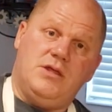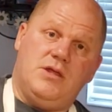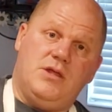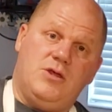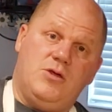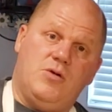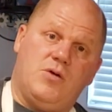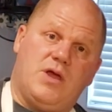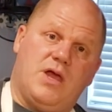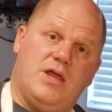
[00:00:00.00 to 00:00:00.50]

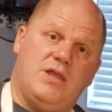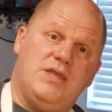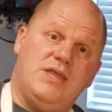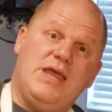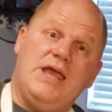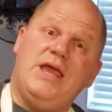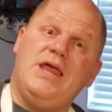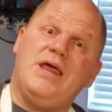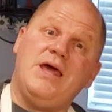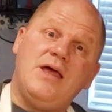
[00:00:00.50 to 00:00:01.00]

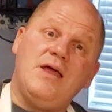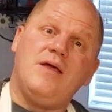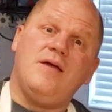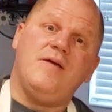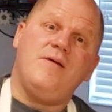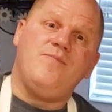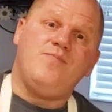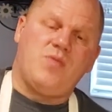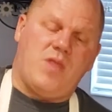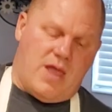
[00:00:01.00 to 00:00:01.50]
knead it,
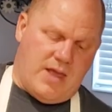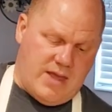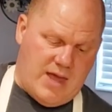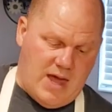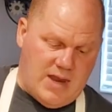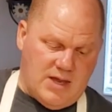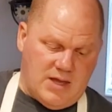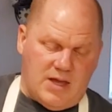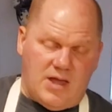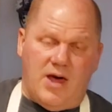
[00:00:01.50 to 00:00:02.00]

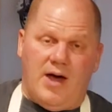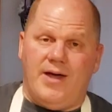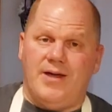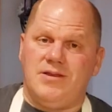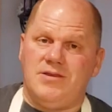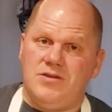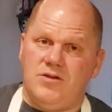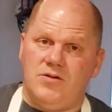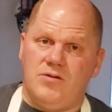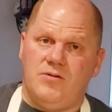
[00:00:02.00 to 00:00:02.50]
get it cut
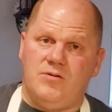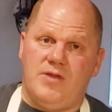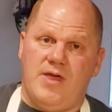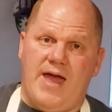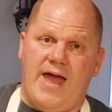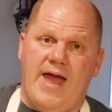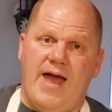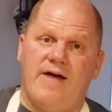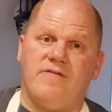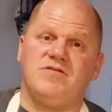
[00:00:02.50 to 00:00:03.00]
into the
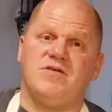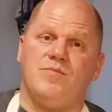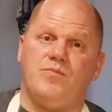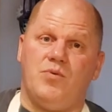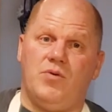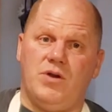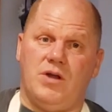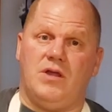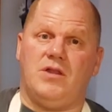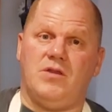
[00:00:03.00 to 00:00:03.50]
halves and
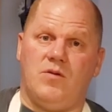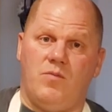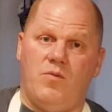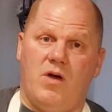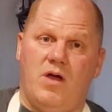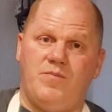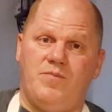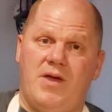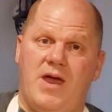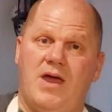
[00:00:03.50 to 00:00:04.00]
put it in the
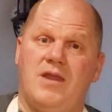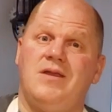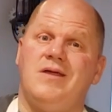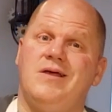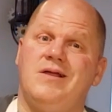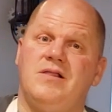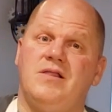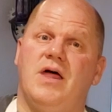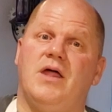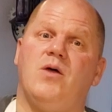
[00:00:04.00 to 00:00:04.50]
bread pan,
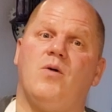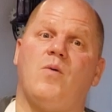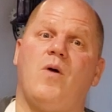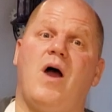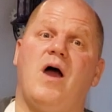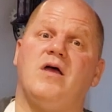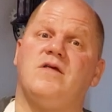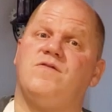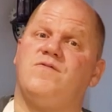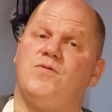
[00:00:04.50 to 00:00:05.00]
let it
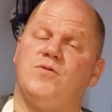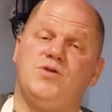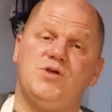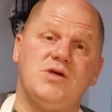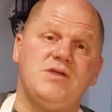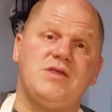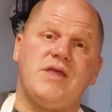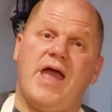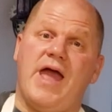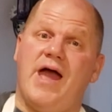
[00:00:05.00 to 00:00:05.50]
rise for
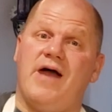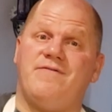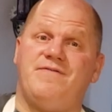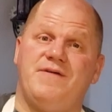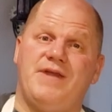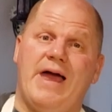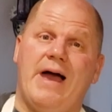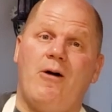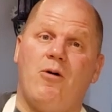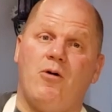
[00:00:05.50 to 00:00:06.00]
just a half
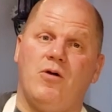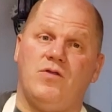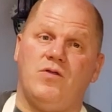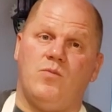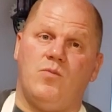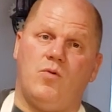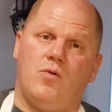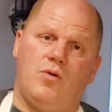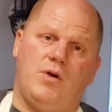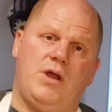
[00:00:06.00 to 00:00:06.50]
an hour in the
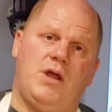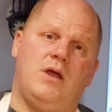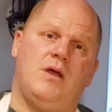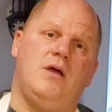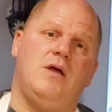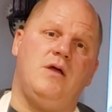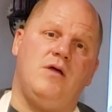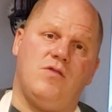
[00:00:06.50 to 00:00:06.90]
morning,